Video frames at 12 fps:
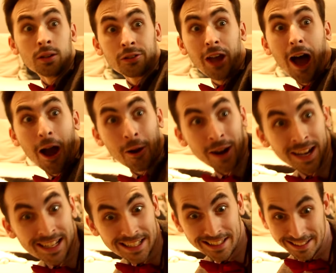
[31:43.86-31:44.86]
So,
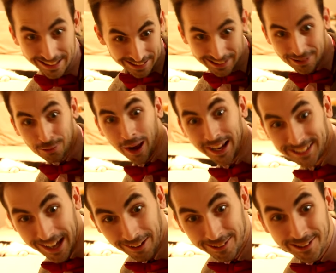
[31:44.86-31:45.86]
this is where
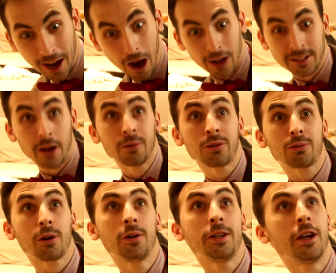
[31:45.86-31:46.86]
Delgado
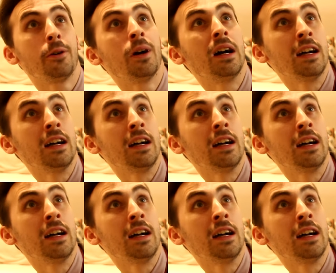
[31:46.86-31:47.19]
threw you.